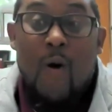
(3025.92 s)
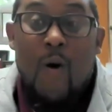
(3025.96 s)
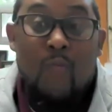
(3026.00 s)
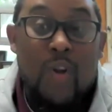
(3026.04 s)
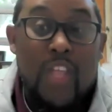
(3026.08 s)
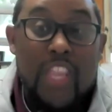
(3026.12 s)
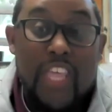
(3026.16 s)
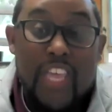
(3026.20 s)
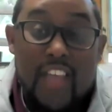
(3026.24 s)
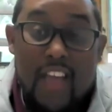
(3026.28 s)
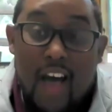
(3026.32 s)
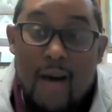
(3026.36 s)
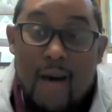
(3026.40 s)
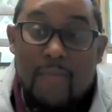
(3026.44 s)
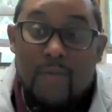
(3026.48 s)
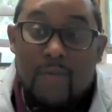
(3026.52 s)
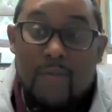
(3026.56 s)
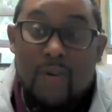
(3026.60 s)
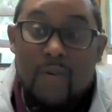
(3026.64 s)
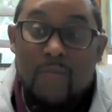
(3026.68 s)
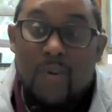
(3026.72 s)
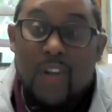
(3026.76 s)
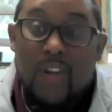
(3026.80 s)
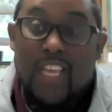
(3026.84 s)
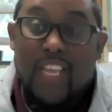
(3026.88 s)
A really
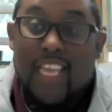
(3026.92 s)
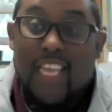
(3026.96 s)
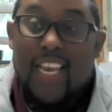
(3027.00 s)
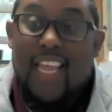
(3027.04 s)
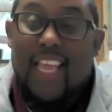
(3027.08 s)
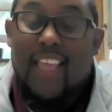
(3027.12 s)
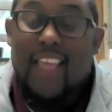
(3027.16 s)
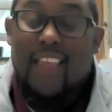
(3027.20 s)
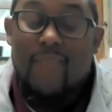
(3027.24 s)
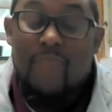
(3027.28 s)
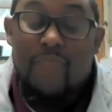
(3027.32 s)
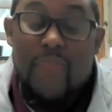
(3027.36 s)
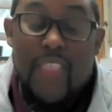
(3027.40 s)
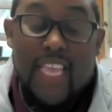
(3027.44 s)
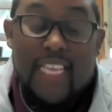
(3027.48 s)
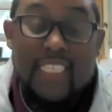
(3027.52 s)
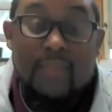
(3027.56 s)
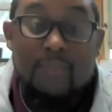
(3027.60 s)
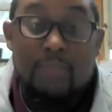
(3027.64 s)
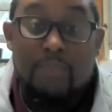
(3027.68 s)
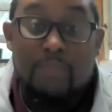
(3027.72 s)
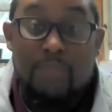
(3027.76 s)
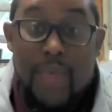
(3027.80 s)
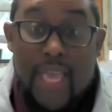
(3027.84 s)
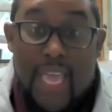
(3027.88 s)
common one we're getting
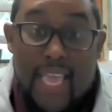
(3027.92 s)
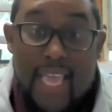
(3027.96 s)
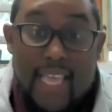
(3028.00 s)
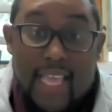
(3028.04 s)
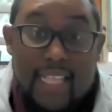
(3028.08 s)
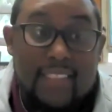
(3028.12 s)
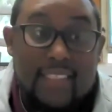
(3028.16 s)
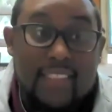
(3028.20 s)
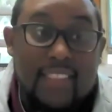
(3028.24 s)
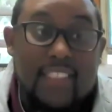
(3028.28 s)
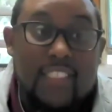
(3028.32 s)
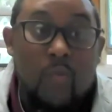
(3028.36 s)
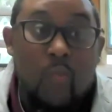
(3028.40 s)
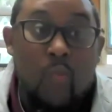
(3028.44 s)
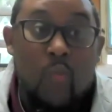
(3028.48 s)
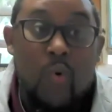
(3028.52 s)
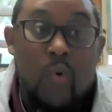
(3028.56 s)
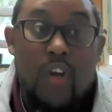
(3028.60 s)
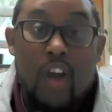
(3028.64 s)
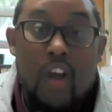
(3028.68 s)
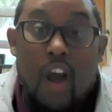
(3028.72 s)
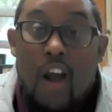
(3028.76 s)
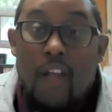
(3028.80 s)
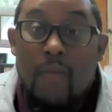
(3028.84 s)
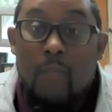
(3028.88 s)
is bins.
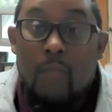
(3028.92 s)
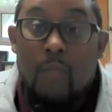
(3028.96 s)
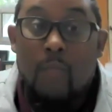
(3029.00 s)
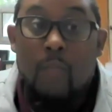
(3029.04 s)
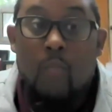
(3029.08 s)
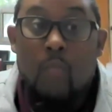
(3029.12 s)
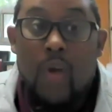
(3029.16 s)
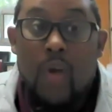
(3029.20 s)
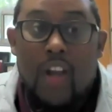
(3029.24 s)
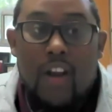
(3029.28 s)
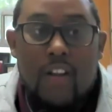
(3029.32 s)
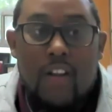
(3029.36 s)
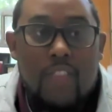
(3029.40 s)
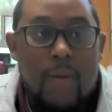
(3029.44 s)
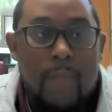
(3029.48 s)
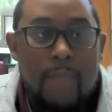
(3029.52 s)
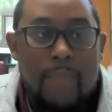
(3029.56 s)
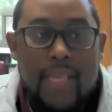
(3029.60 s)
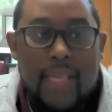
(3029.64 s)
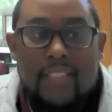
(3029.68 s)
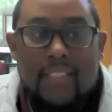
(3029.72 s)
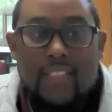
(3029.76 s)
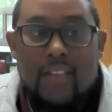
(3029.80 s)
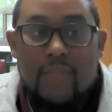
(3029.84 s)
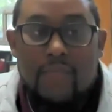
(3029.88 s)
When are the
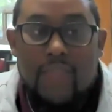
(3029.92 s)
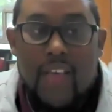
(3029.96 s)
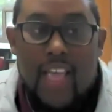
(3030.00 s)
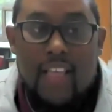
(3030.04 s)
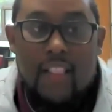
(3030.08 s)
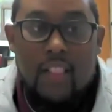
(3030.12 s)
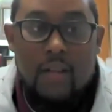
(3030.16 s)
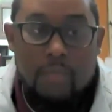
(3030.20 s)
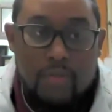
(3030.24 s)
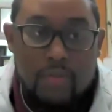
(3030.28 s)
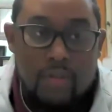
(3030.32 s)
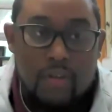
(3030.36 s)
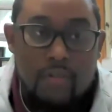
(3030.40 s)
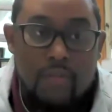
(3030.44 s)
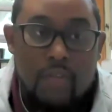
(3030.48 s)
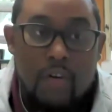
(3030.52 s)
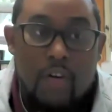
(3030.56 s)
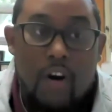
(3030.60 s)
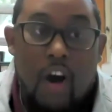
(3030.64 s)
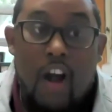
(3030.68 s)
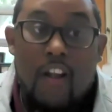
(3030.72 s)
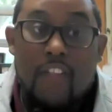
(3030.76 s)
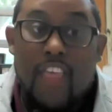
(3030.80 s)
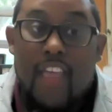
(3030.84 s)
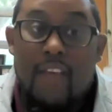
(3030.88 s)
bins
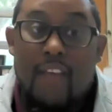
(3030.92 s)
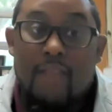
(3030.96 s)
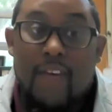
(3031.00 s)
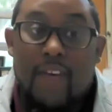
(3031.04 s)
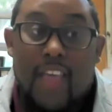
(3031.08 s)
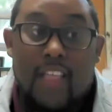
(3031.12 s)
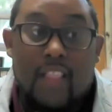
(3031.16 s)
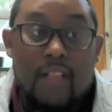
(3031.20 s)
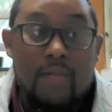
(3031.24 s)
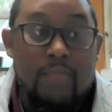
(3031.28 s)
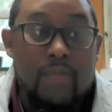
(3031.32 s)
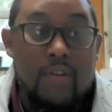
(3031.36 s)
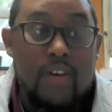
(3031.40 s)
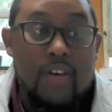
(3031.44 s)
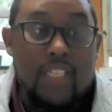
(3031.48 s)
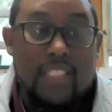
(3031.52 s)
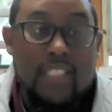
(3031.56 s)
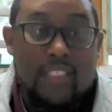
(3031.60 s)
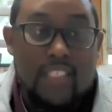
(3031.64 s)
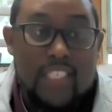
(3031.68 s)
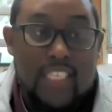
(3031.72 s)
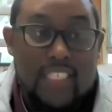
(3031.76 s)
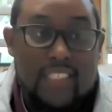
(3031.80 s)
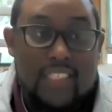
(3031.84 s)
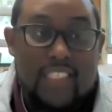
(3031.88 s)
available? Are they available
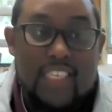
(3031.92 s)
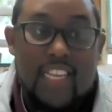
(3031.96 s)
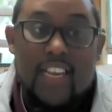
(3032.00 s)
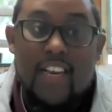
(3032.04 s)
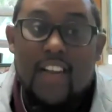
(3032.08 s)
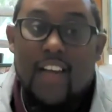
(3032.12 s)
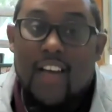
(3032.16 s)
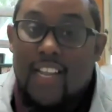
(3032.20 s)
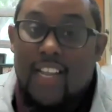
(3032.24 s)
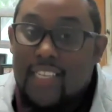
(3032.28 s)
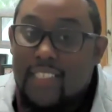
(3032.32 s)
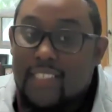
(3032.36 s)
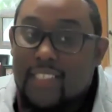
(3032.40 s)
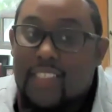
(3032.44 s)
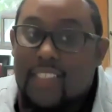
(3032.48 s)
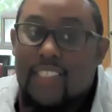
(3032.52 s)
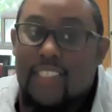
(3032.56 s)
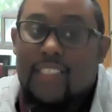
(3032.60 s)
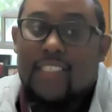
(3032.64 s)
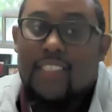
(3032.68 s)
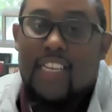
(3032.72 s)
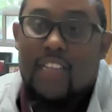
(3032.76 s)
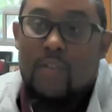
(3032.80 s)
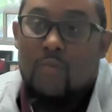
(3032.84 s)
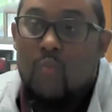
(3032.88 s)
assisted,
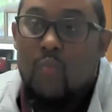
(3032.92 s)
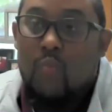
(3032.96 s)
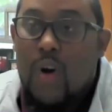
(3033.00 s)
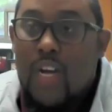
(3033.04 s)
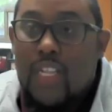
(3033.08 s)
unassisted?